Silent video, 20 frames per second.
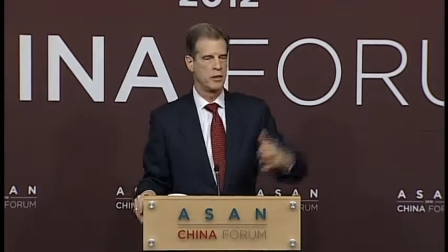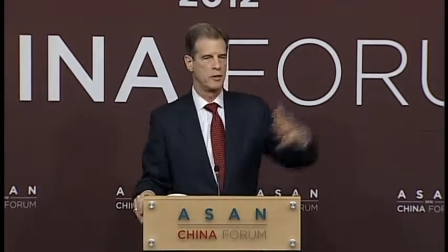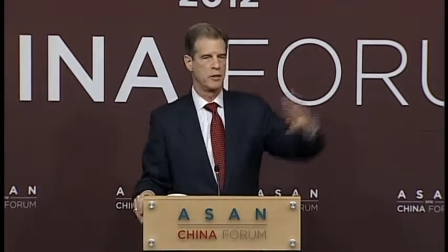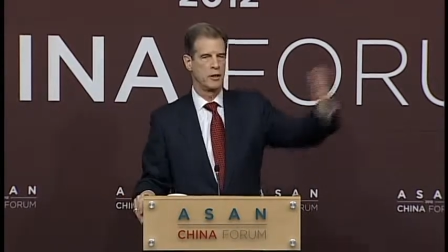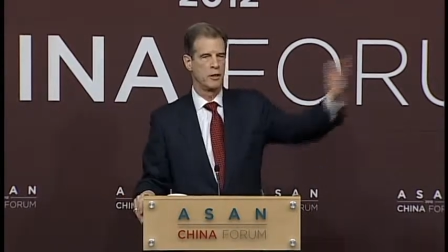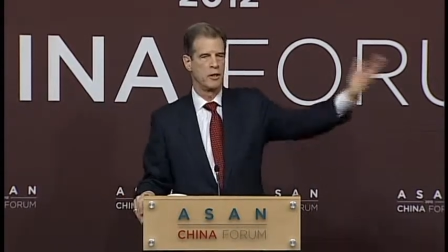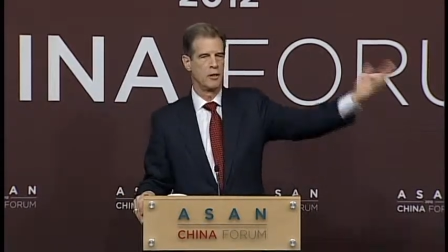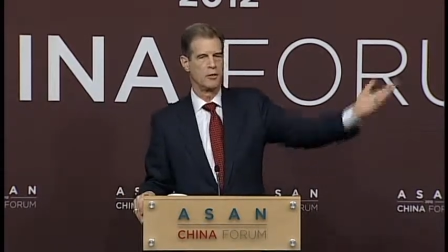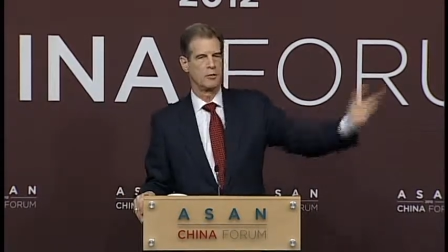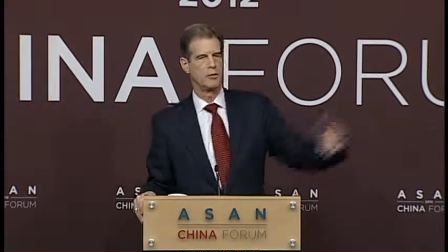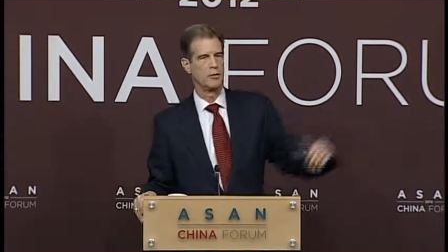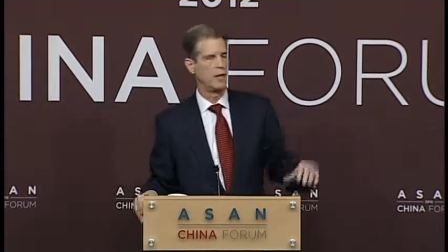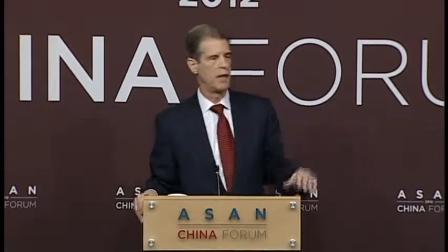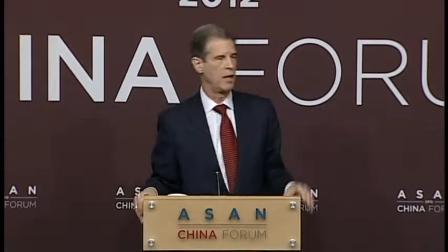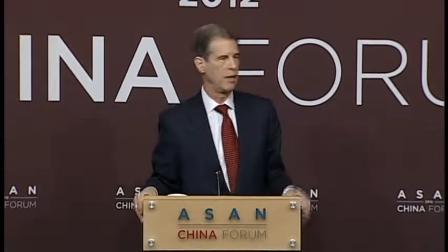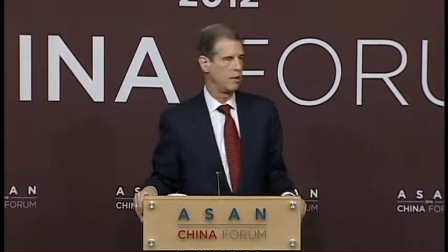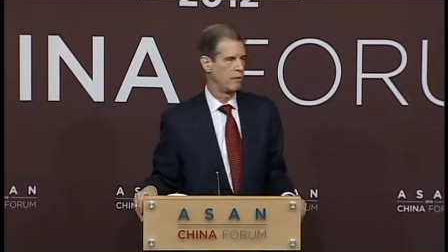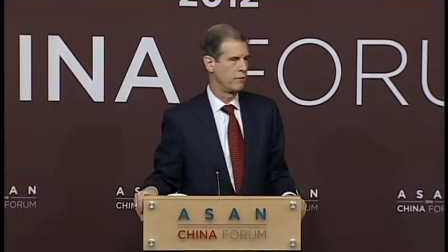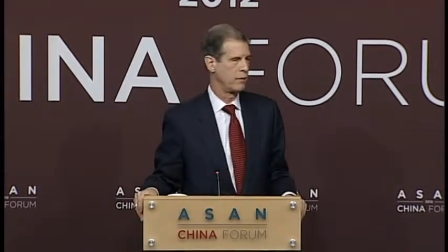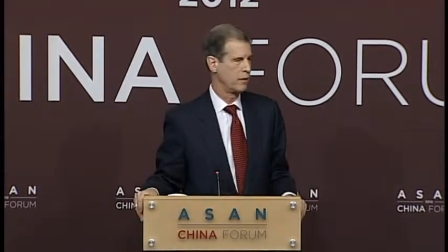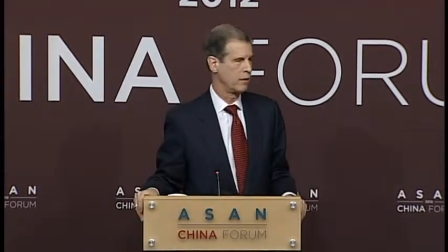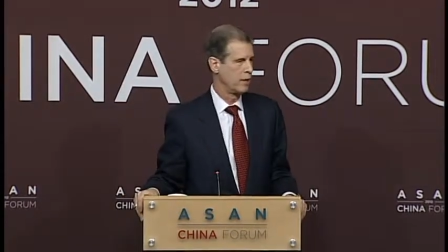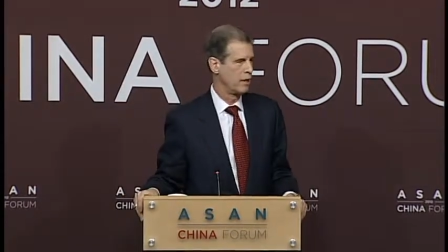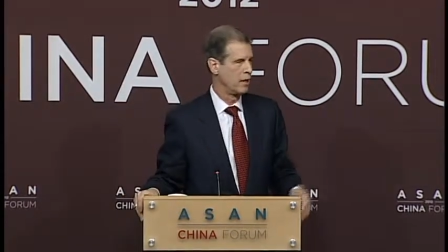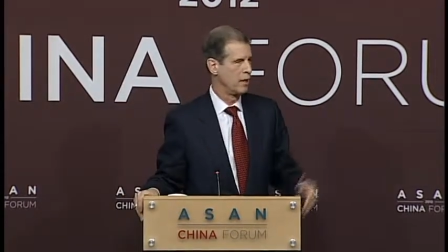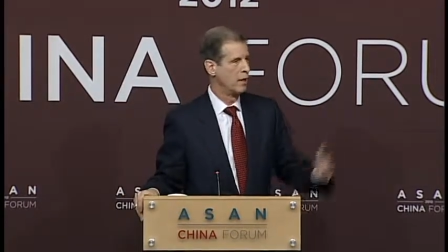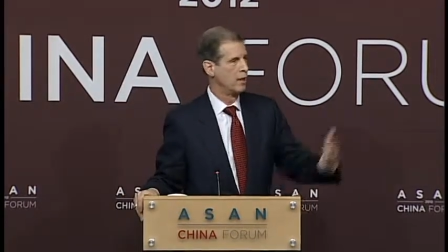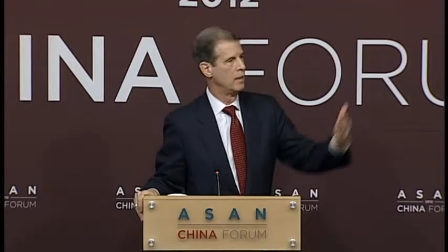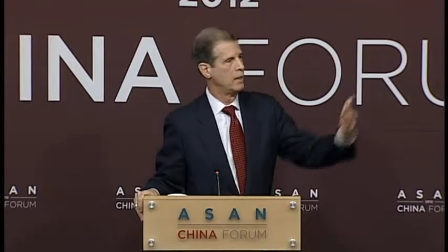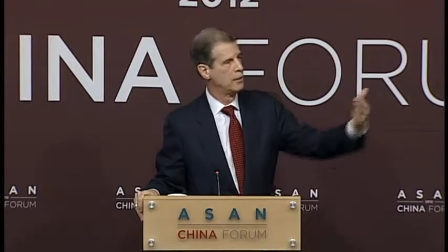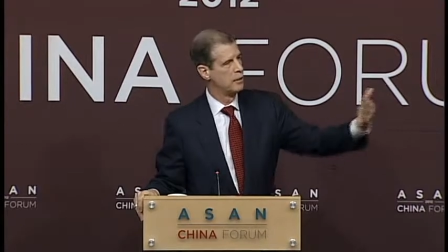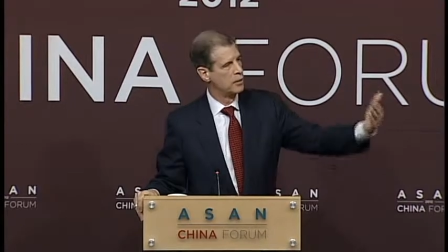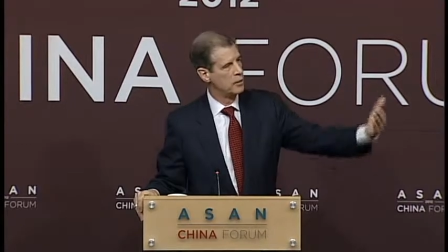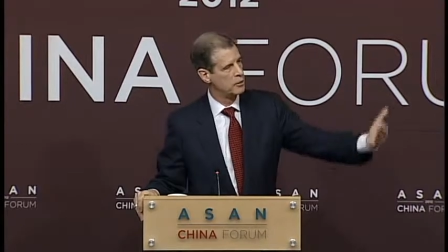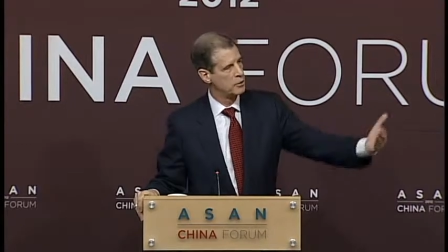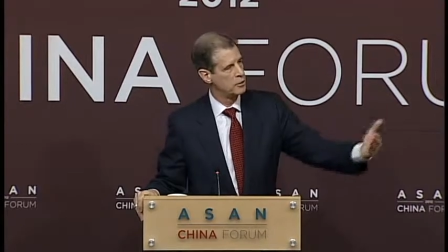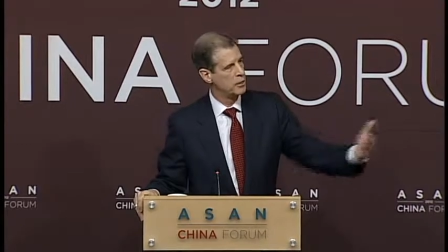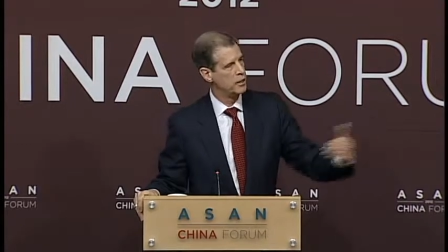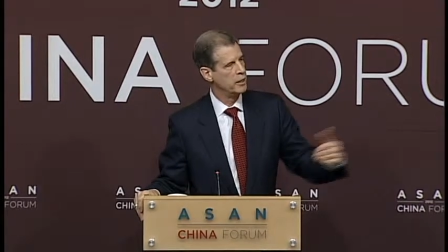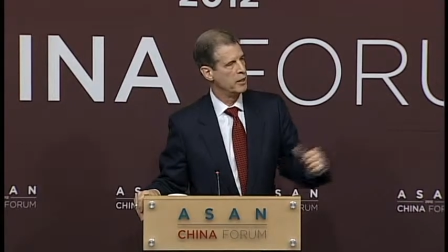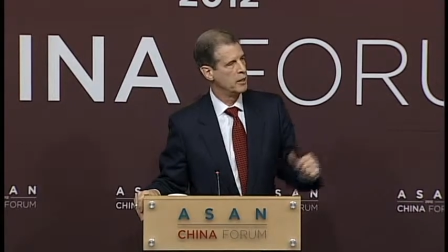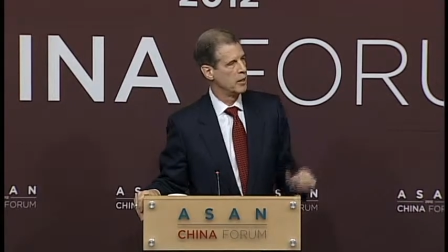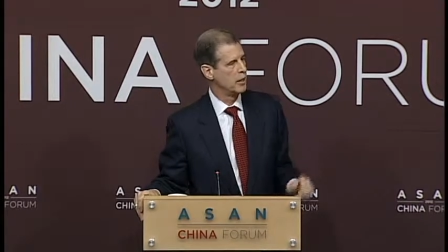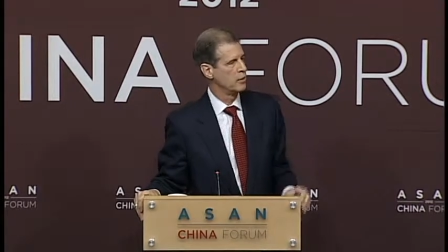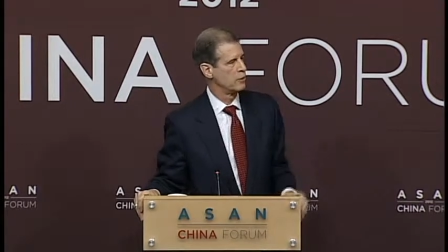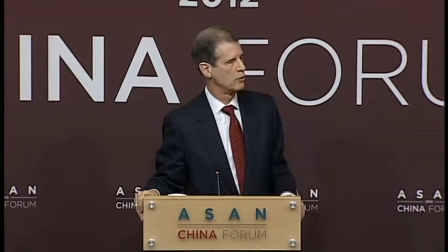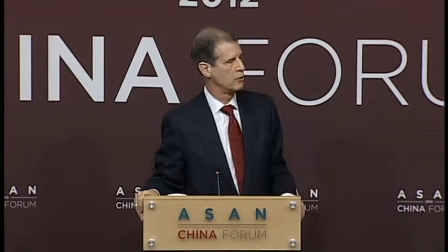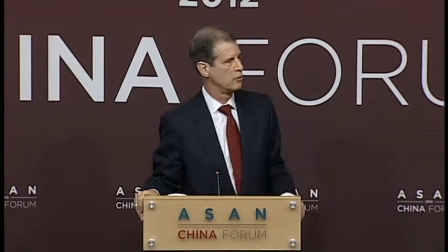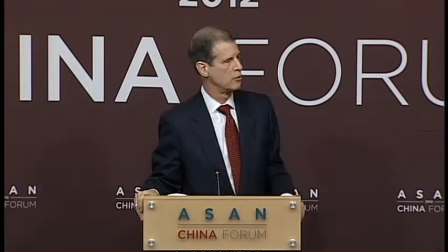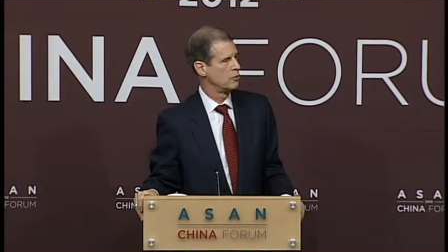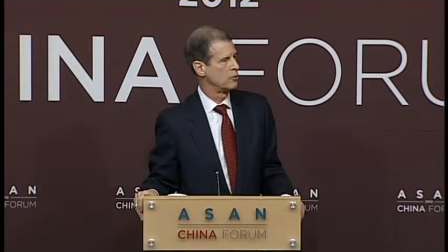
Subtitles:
She goes to Africa, she denounces